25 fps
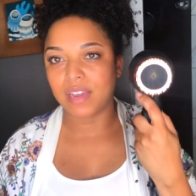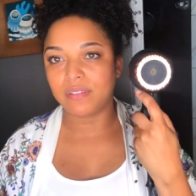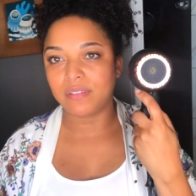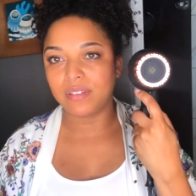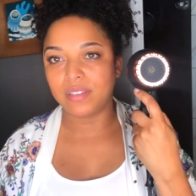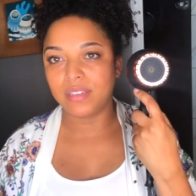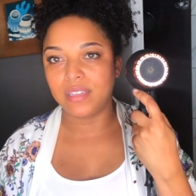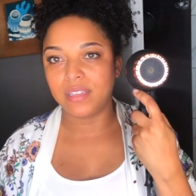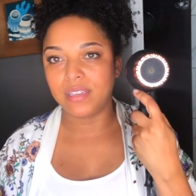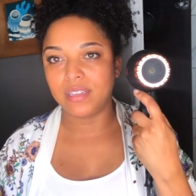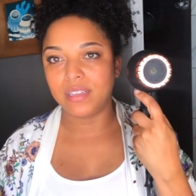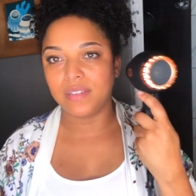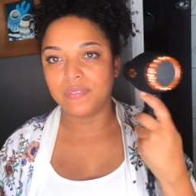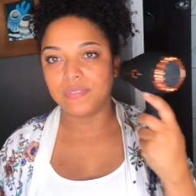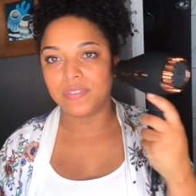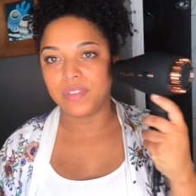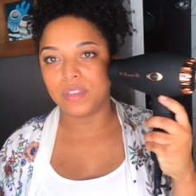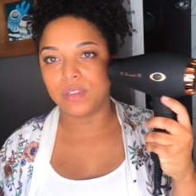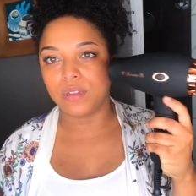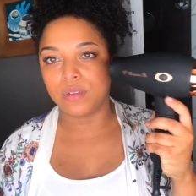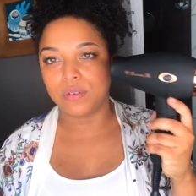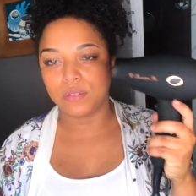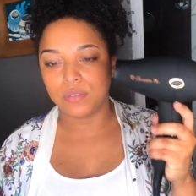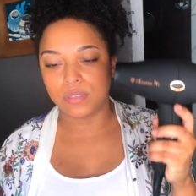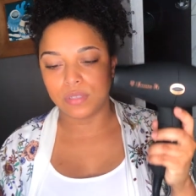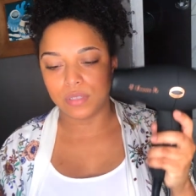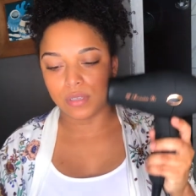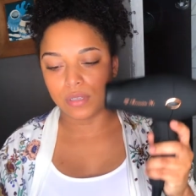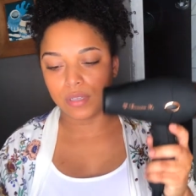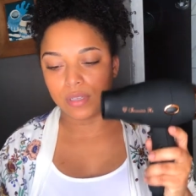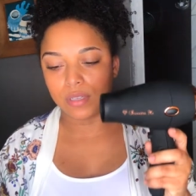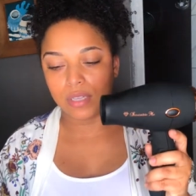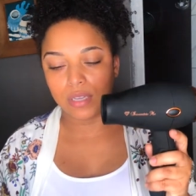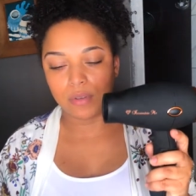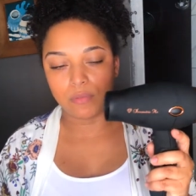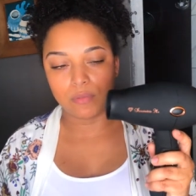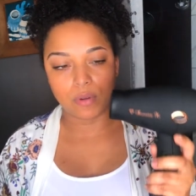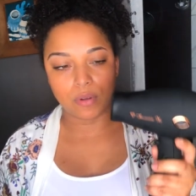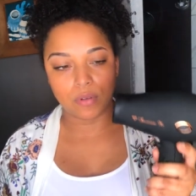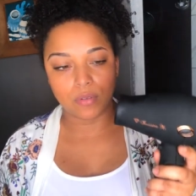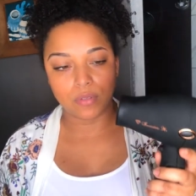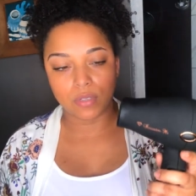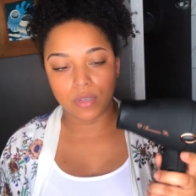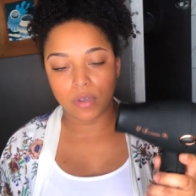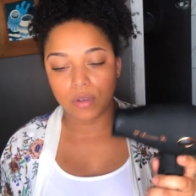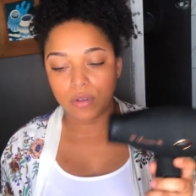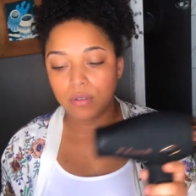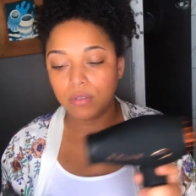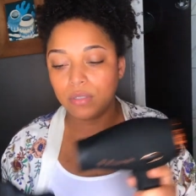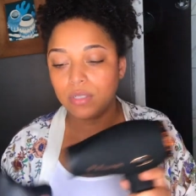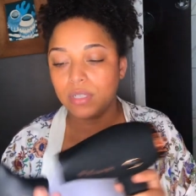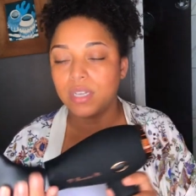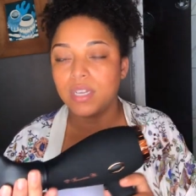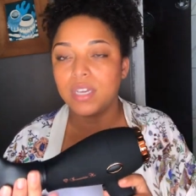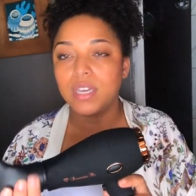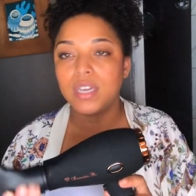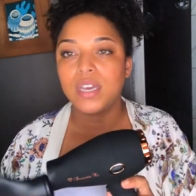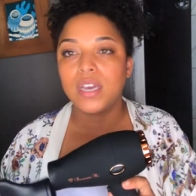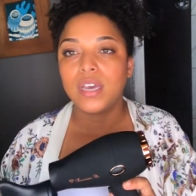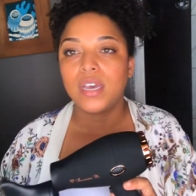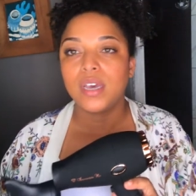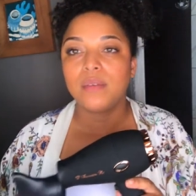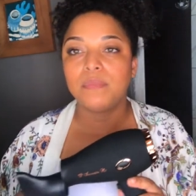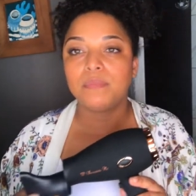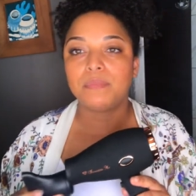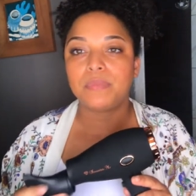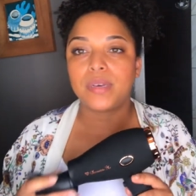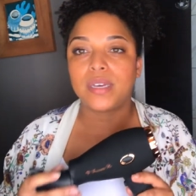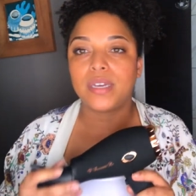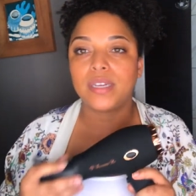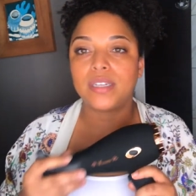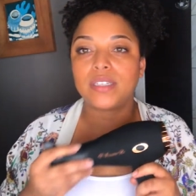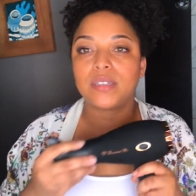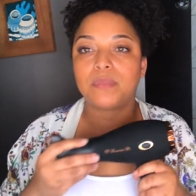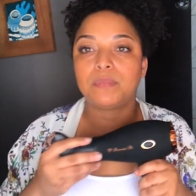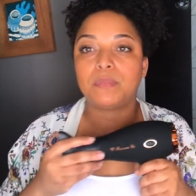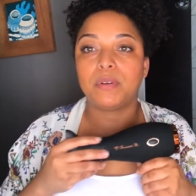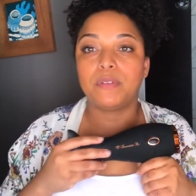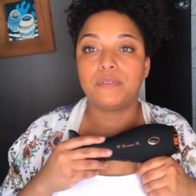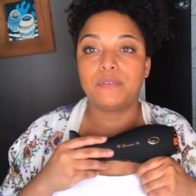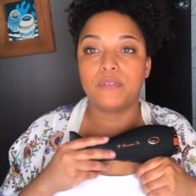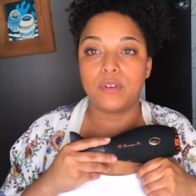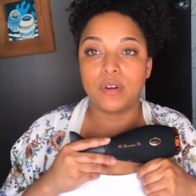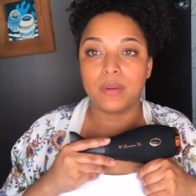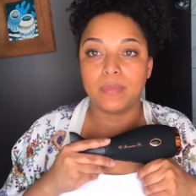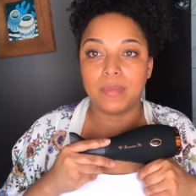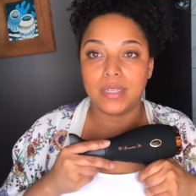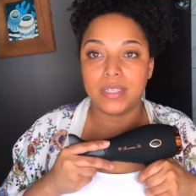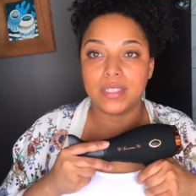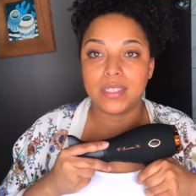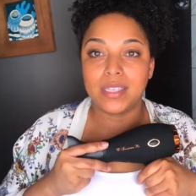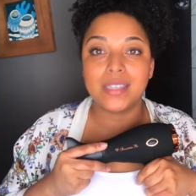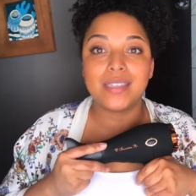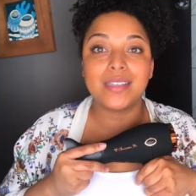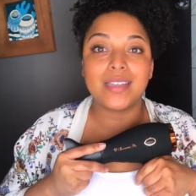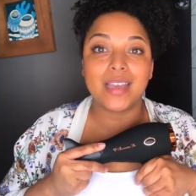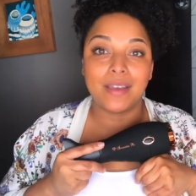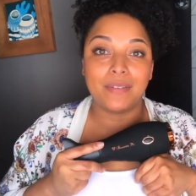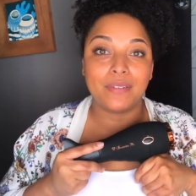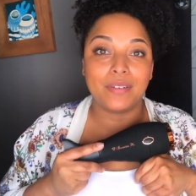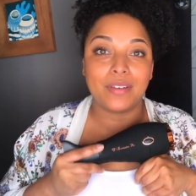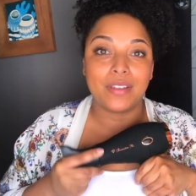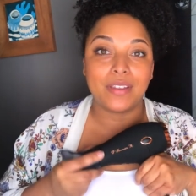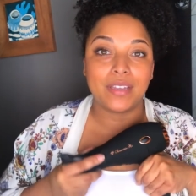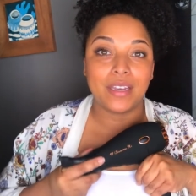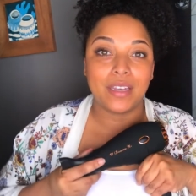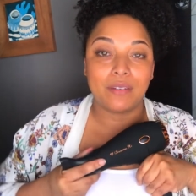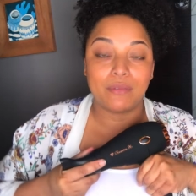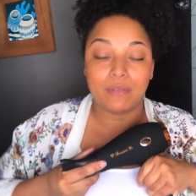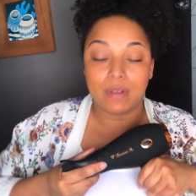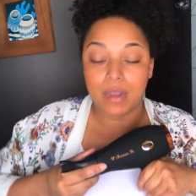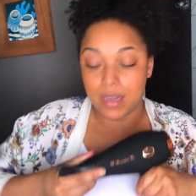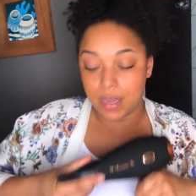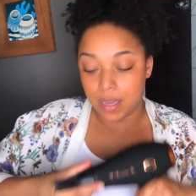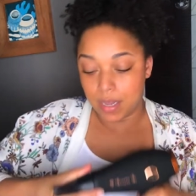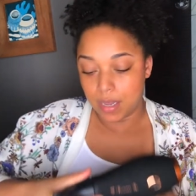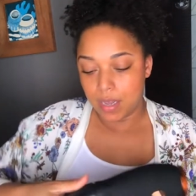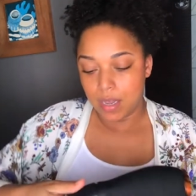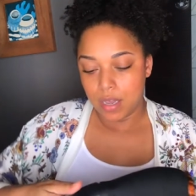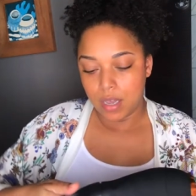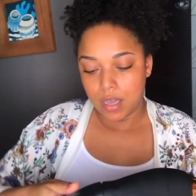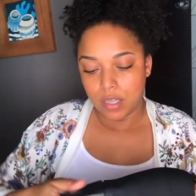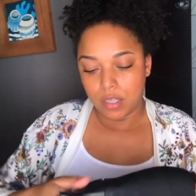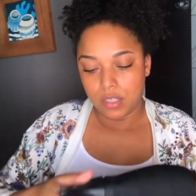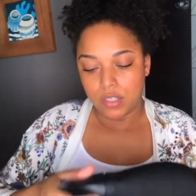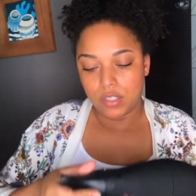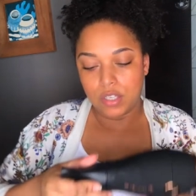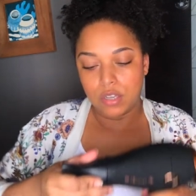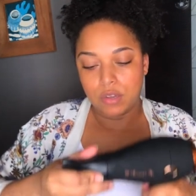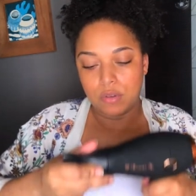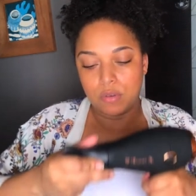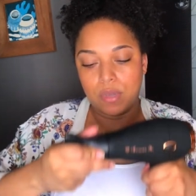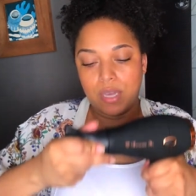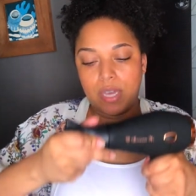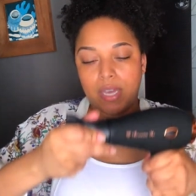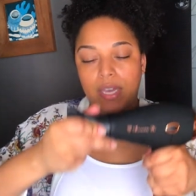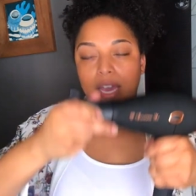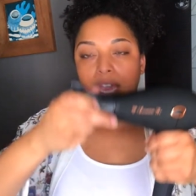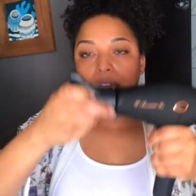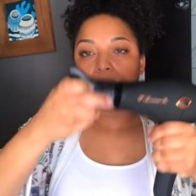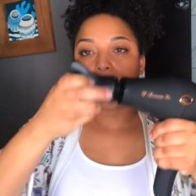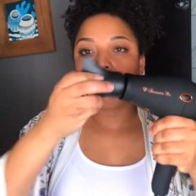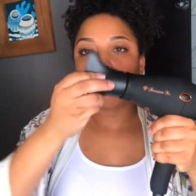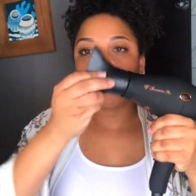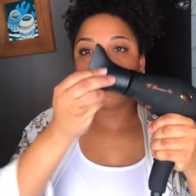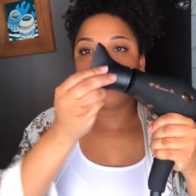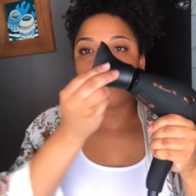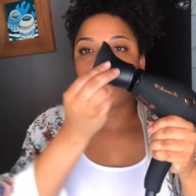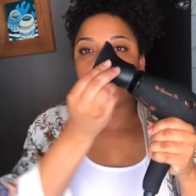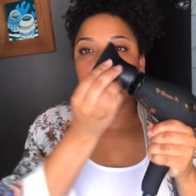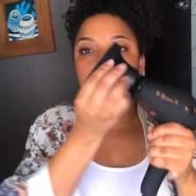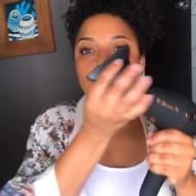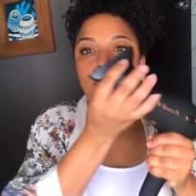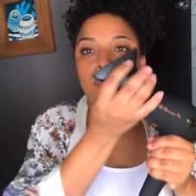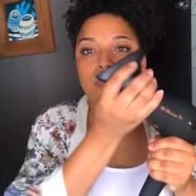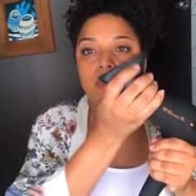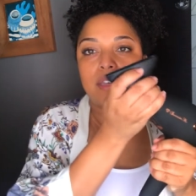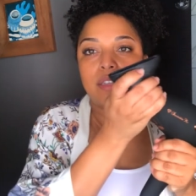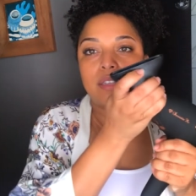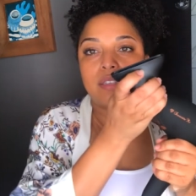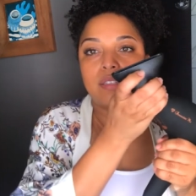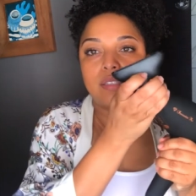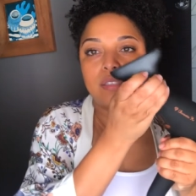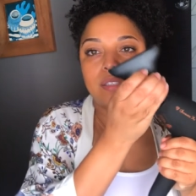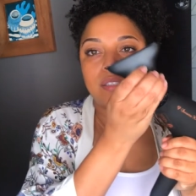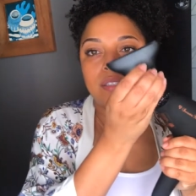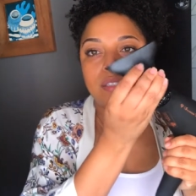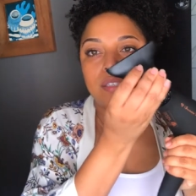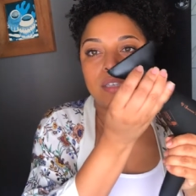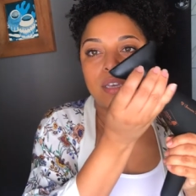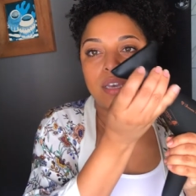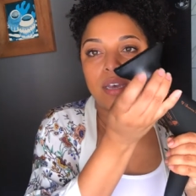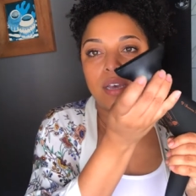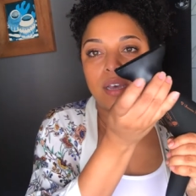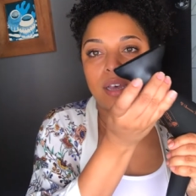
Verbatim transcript: I really love the low, the rose gold, but performance is everything, right? So it came with this